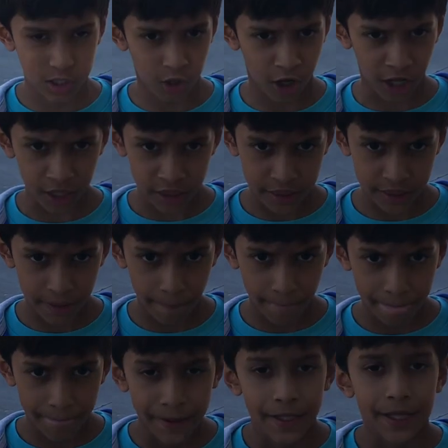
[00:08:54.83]
sloth,
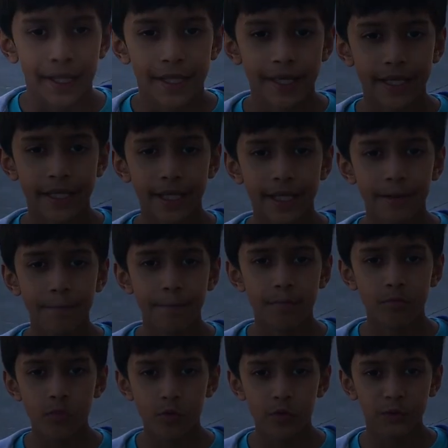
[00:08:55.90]
it can
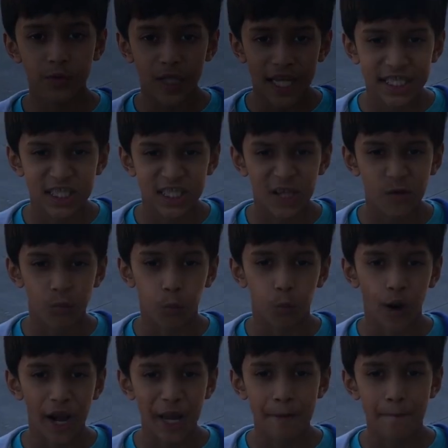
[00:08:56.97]
move less than
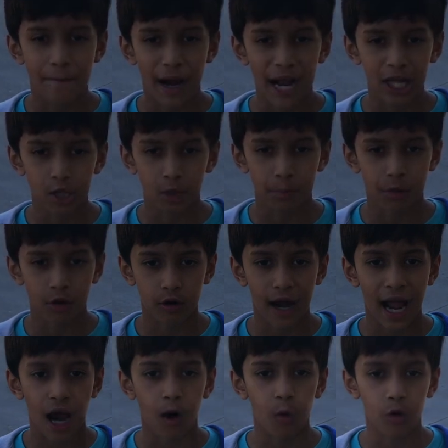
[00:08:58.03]
1 mile per
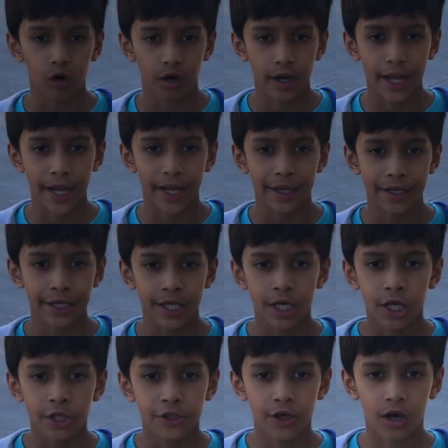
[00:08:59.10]
hour, and
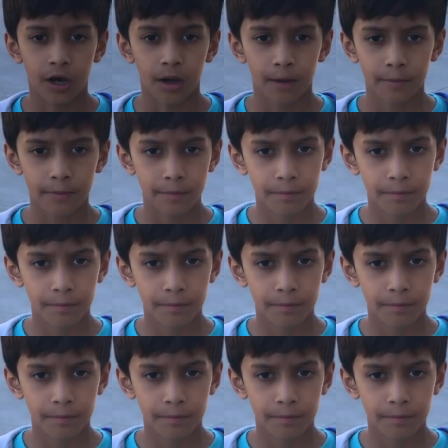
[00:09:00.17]
the